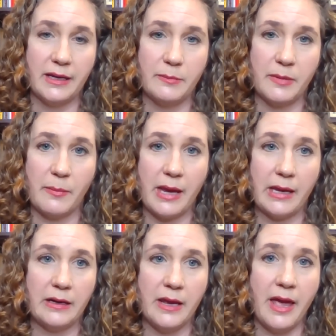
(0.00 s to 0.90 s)
can be
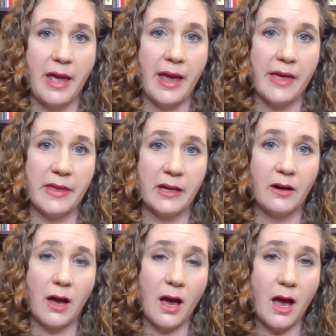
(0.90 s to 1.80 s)
made. And
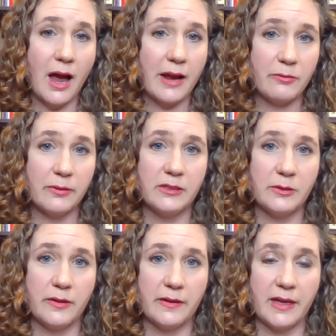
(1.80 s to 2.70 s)
then I really
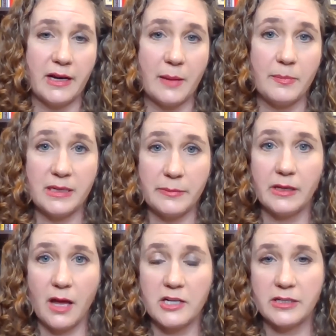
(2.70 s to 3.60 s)
do think that
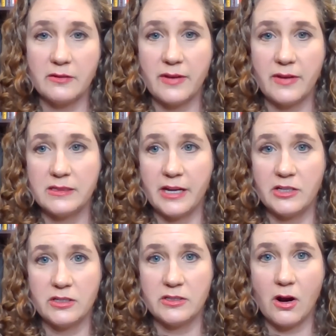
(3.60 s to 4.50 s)
epidemiologic
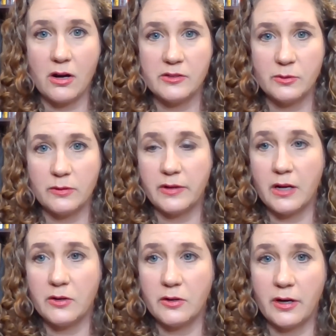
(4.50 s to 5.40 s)
investigations are sort of an
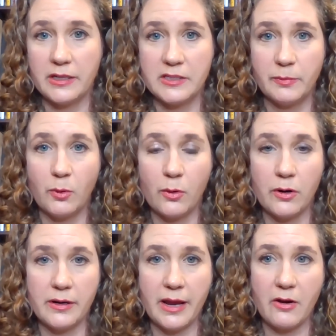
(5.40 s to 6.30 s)

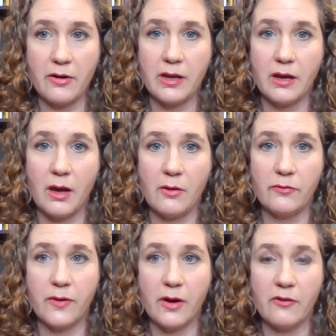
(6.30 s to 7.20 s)
underexplored area
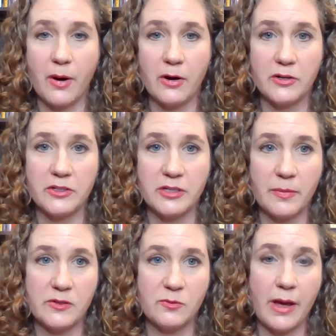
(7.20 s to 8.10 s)
of partnership
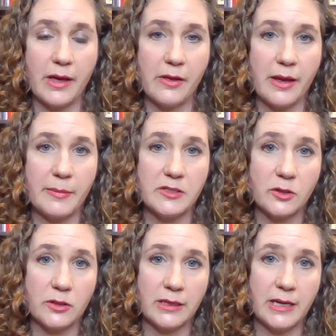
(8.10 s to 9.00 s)
as well. I mean,
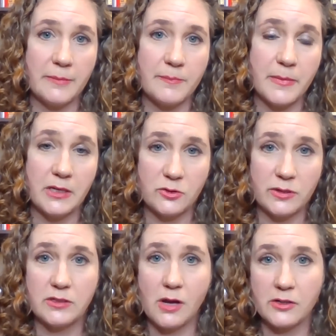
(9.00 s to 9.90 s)
certainly
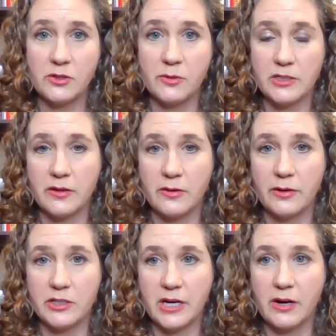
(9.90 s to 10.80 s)
ministries talk to each other
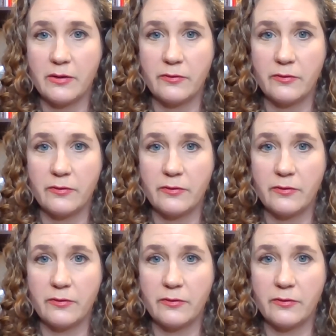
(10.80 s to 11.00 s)
and share